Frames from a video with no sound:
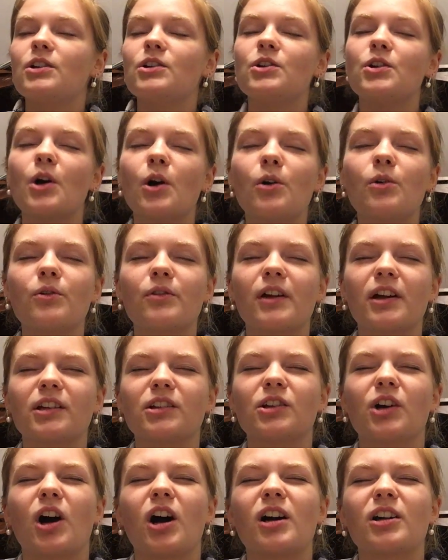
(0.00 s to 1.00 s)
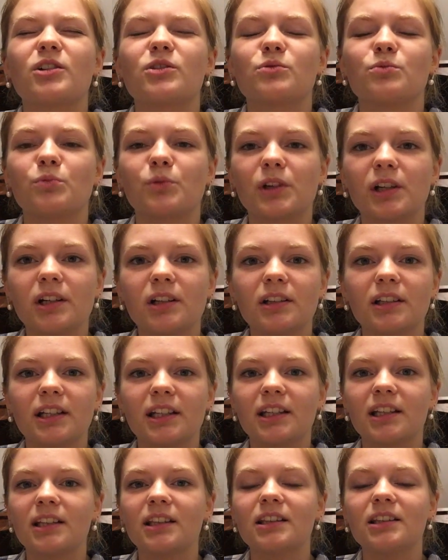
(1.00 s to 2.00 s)
know that God is real and
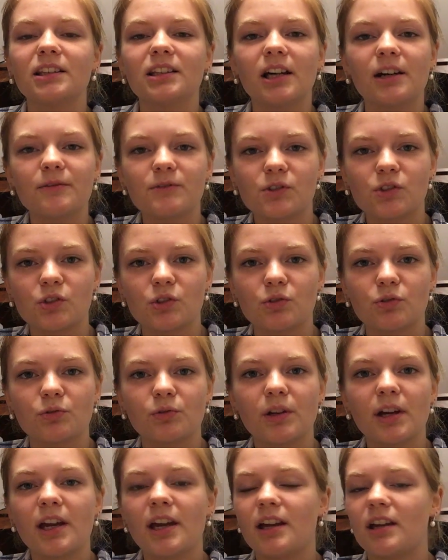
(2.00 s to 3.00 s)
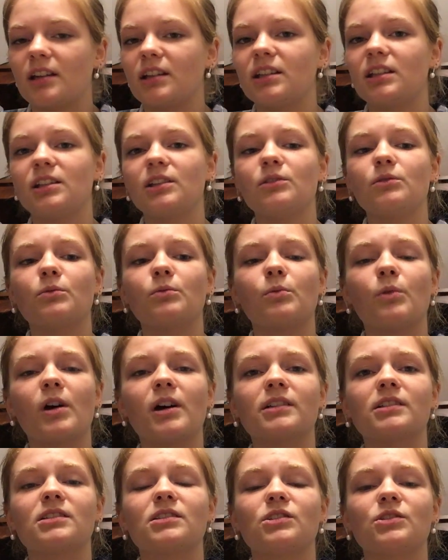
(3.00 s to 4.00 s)
he loves you and he
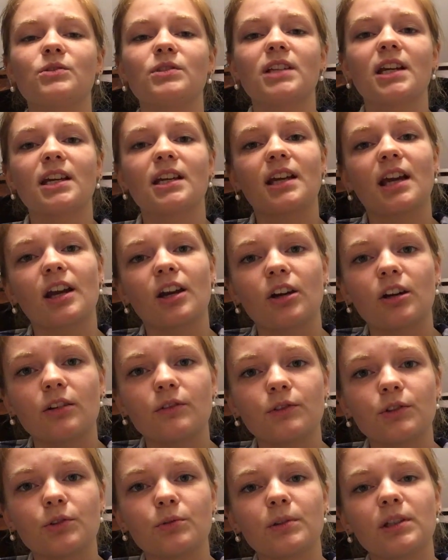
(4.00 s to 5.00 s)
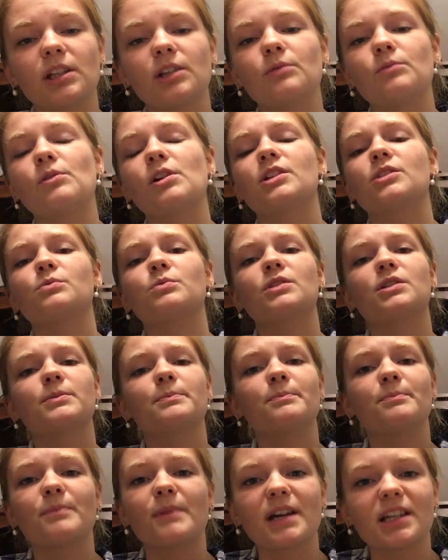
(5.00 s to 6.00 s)
wants to take care of you and he wants what's
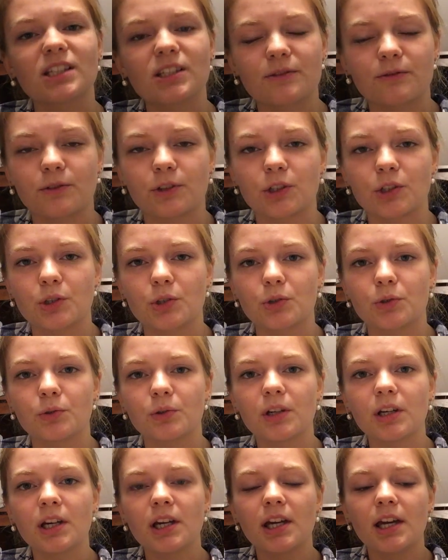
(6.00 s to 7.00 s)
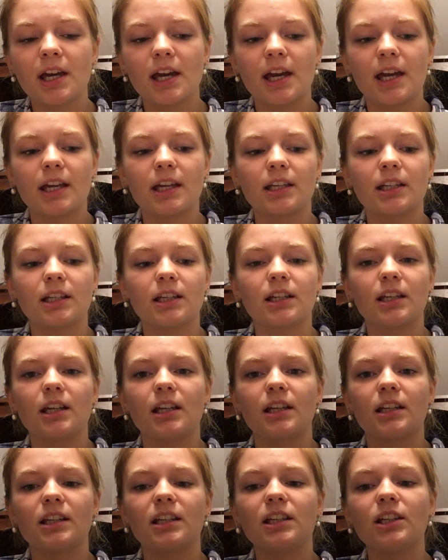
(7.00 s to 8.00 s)
best for you, and
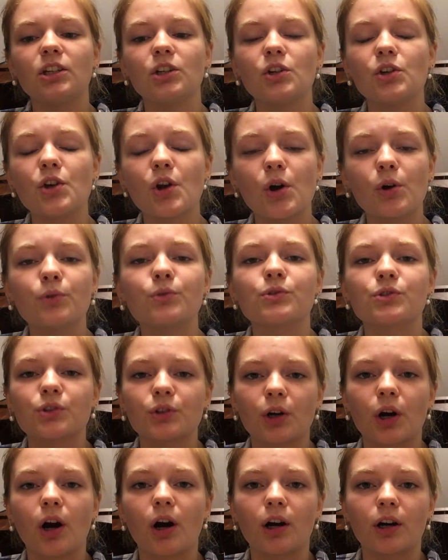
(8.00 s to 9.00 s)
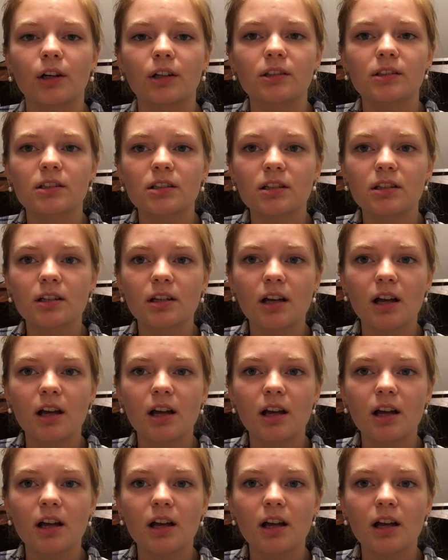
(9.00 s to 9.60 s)
he knows your heart.